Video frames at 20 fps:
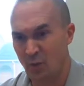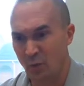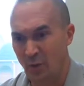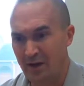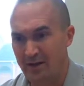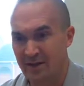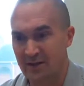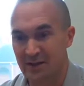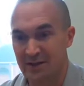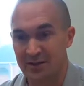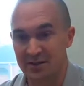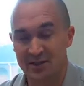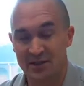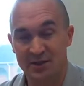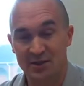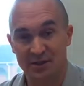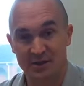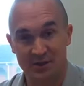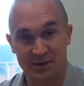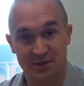when the
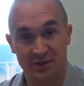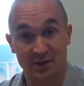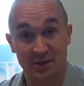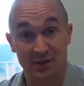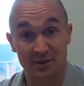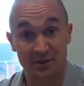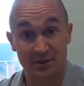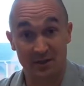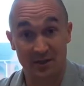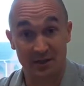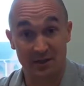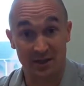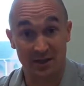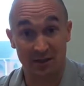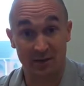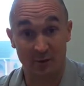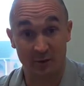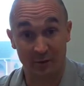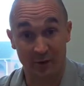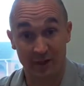conditions start to
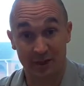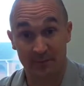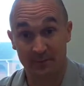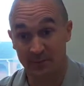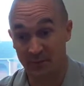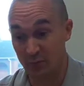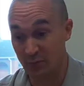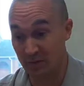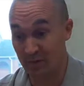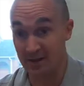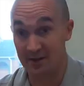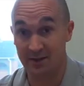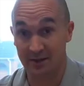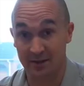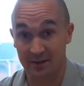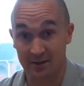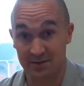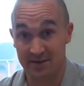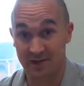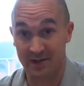deteriorate within the
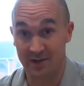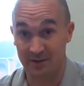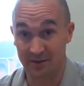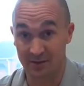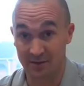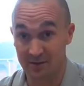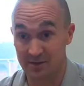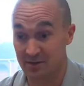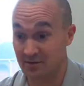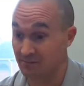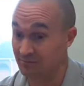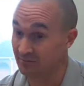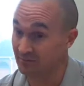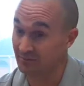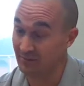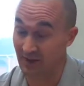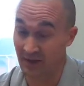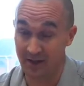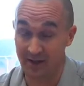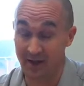containers,
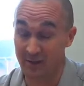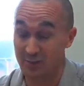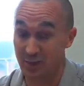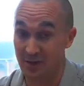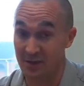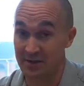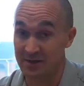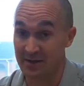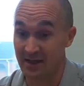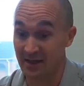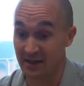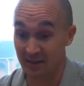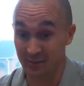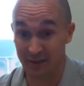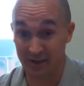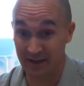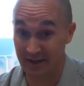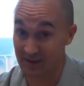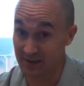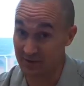I don't mind saying,
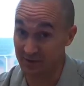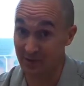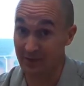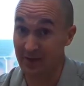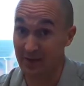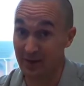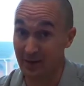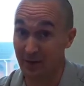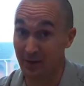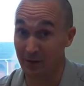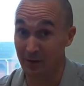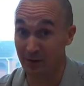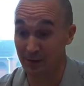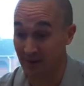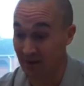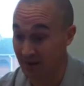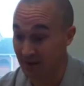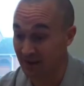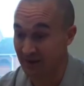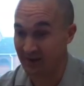when it gets really hot,
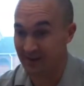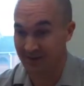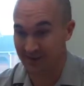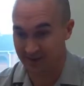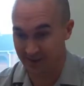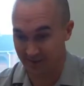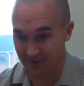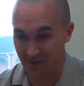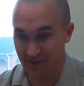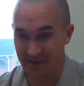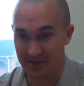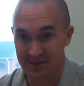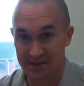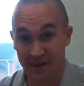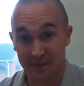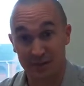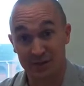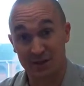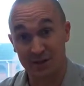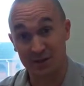you're very
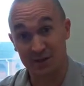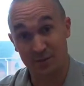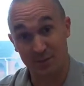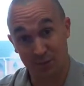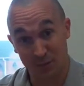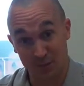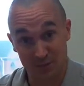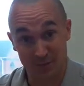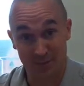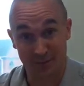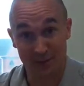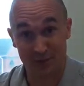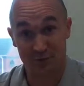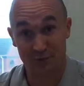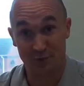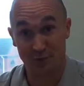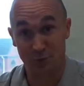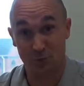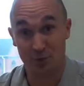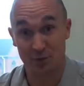tempted to put some
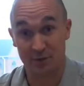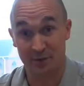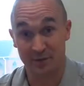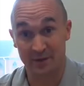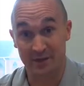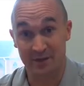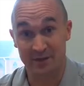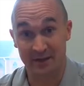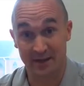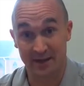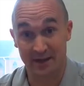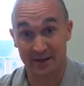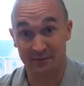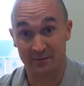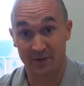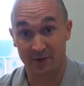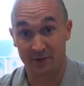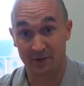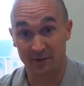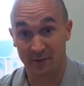extra water into that
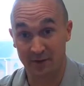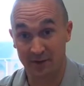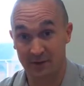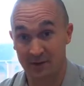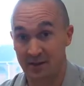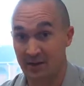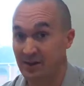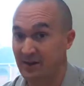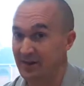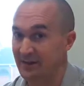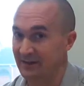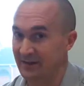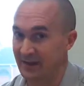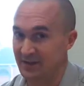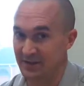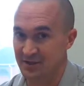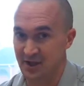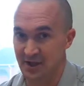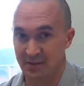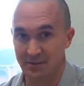environment.
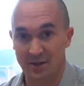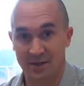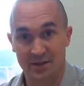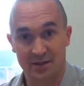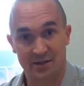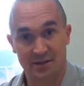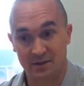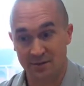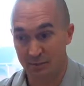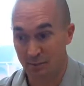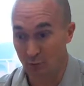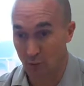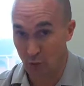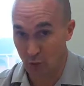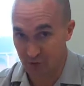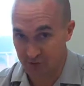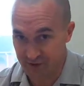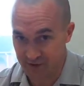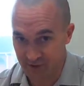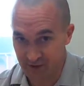That generates
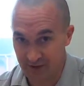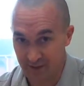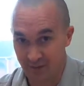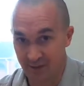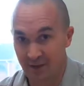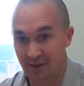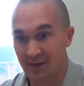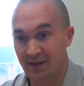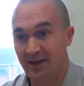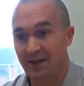more steam,